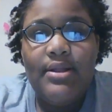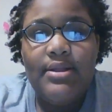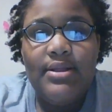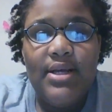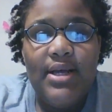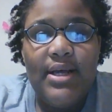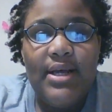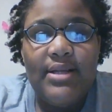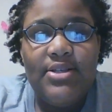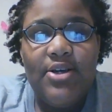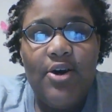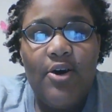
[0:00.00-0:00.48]

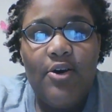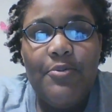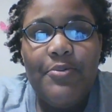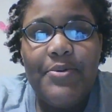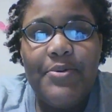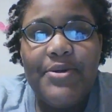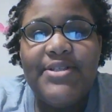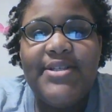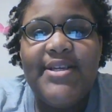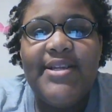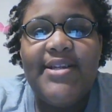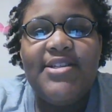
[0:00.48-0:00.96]
The total
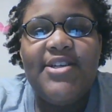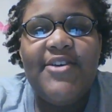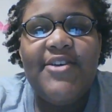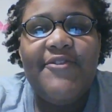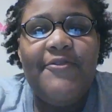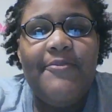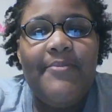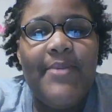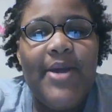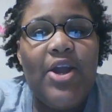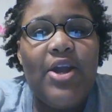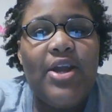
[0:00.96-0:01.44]
percentage of
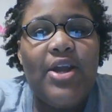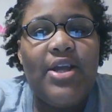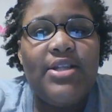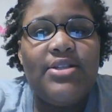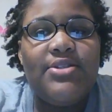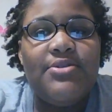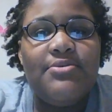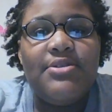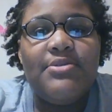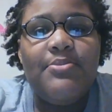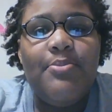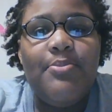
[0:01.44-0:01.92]

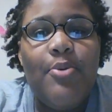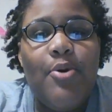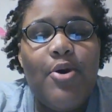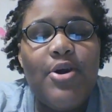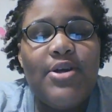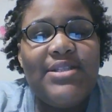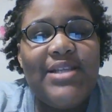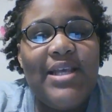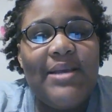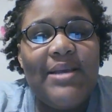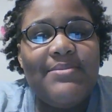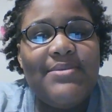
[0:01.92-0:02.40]
Americans who
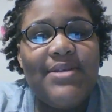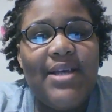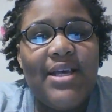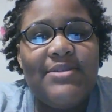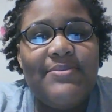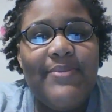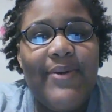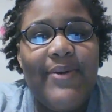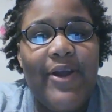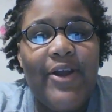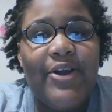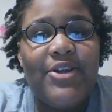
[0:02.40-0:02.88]
support
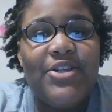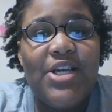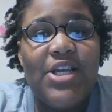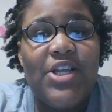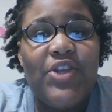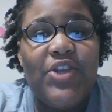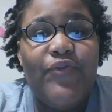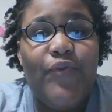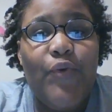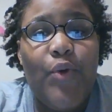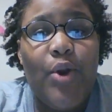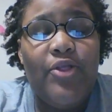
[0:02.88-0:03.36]
same-sex marriage
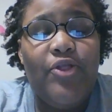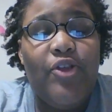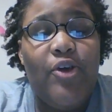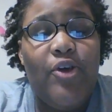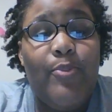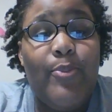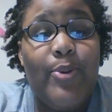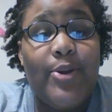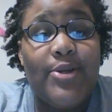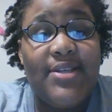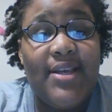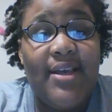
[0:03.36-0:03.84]
is
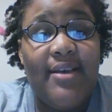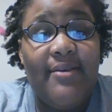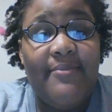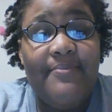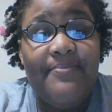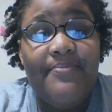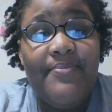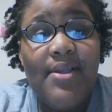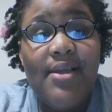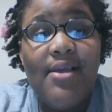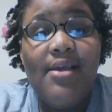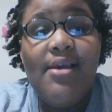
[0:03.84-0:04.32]
43%.
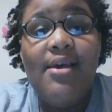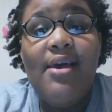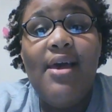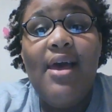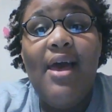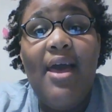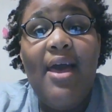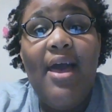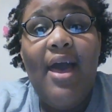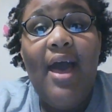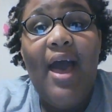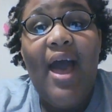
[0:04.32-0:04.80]

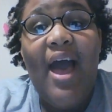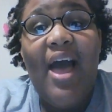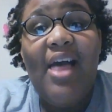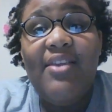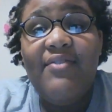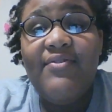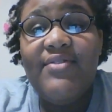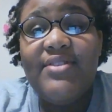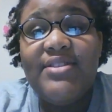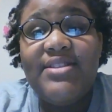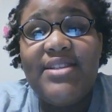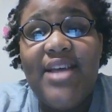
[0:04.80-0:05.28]

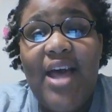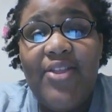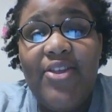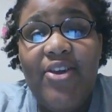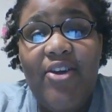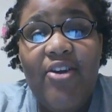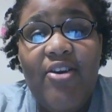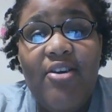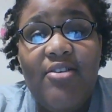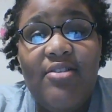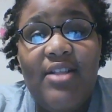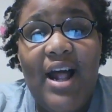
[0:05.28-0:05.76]
Island in South
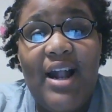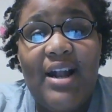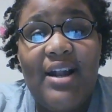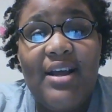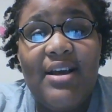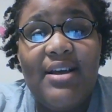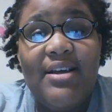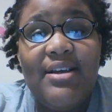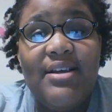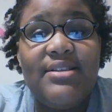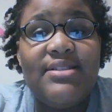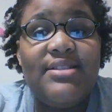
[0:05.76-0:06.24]

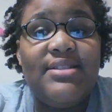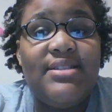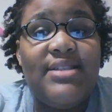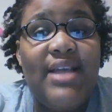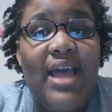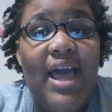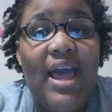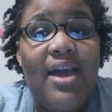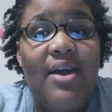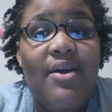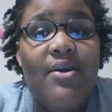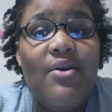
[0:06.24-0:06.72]
Carolina, a
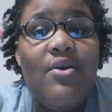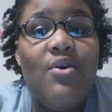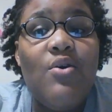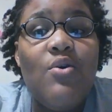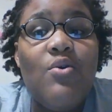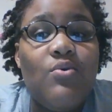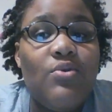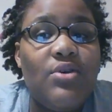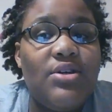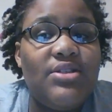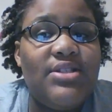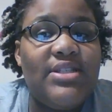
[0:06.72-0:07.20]
state
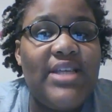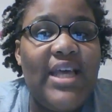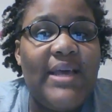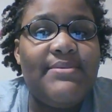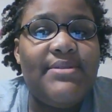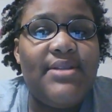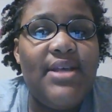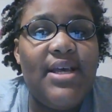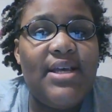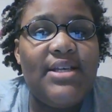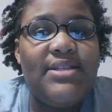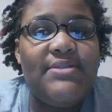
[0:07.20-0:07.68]
where
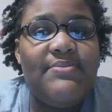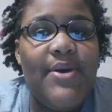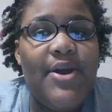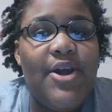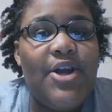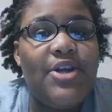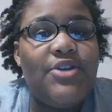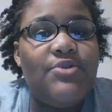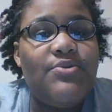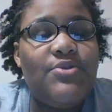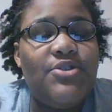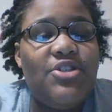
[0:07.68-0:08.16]
same-sex
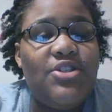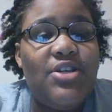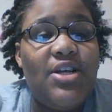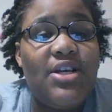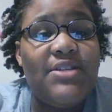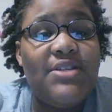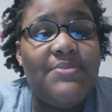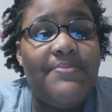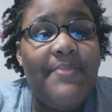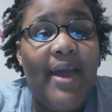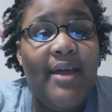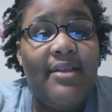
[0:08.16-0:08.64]
marriage was
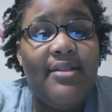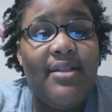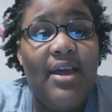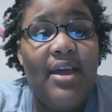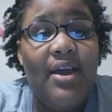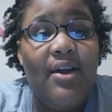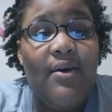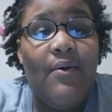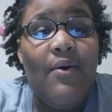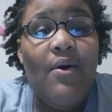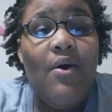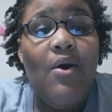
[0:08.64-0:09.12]
just made
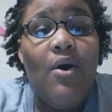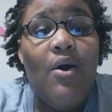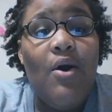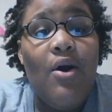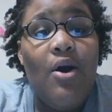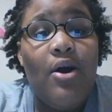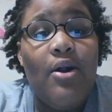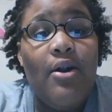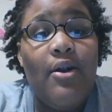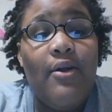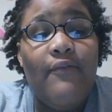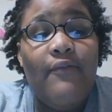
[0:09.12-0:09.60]
legal
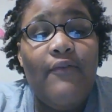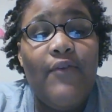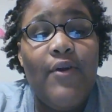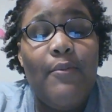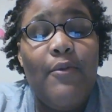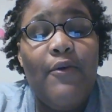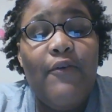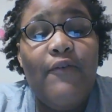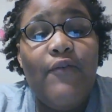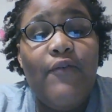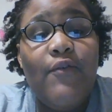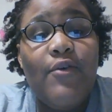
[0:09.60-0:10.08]
on
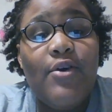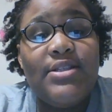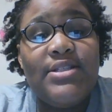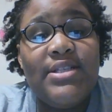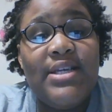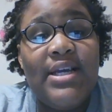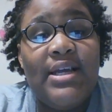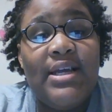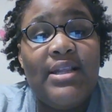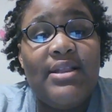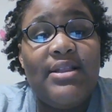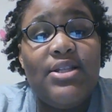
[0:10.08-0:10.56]
November
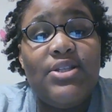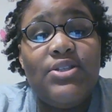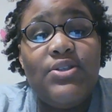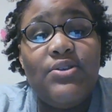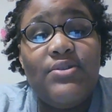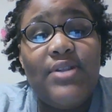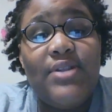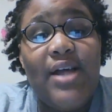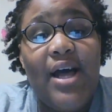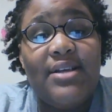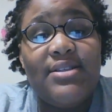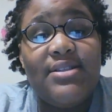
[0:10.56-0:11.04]
14,
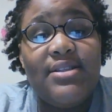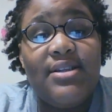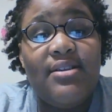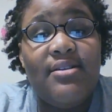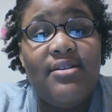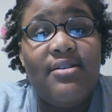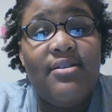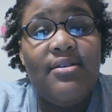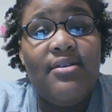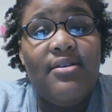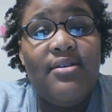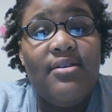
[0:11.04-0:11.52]

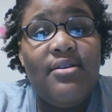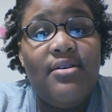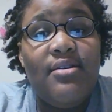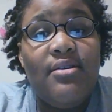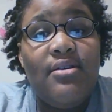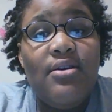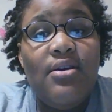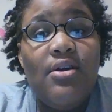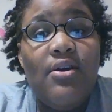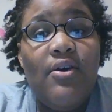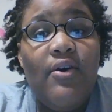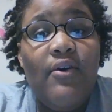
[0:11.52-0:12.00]

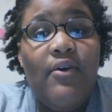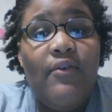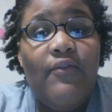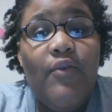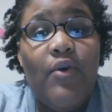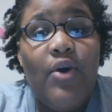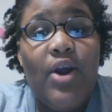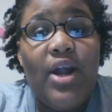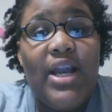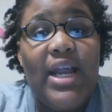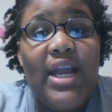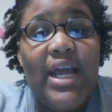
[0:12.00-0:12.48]

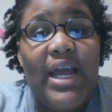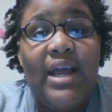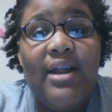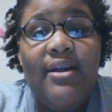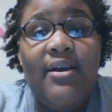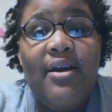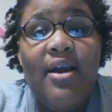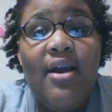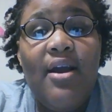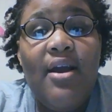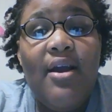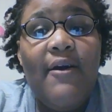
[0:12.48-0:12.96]

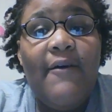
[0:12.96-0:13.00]
2014.